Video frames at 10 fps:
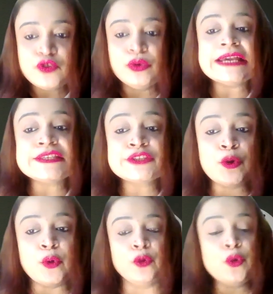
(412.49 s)
Less
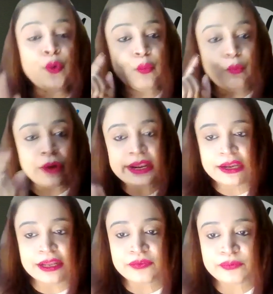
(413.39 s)
code. One
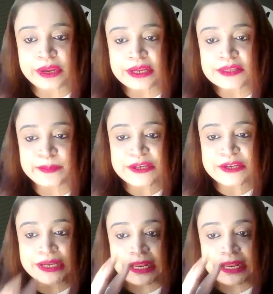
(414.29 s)
difference between